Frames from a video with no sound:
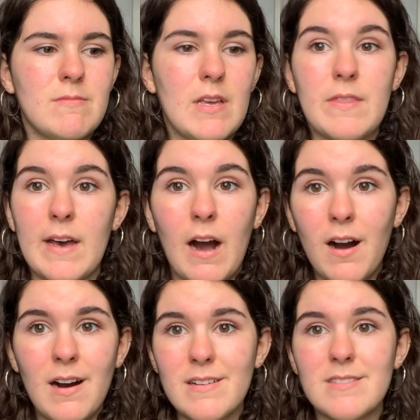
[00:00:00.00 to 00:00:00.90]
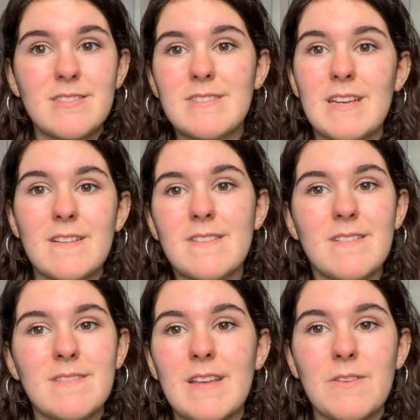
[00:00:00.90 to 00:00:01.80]
they're hard.
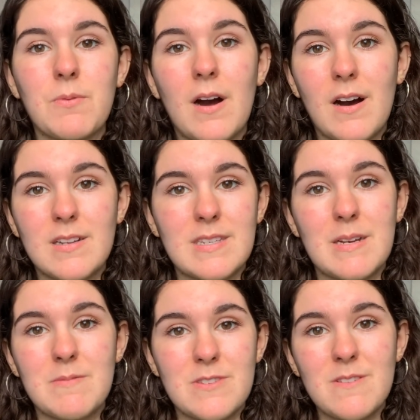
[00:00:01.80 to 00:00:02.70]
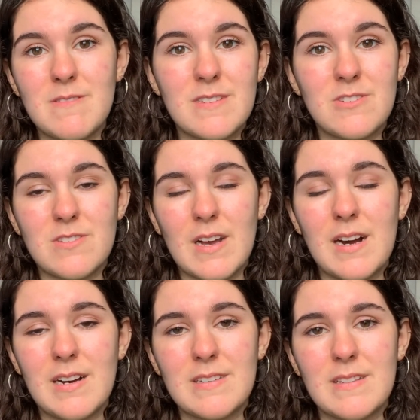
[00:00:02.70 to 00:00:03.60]
That's what hard times do. It's just
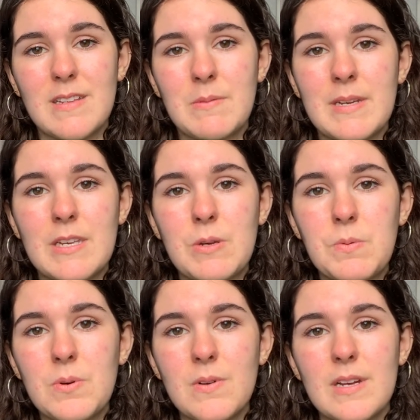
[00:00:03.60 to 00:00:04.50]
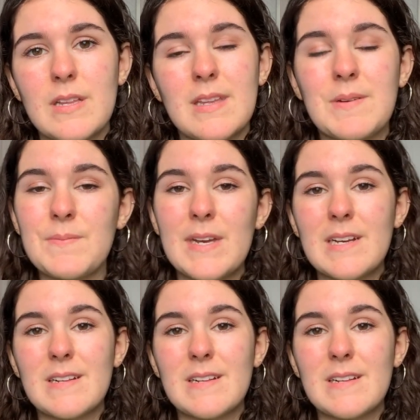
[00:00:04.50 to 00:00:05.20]
hard, and they make you worry and they make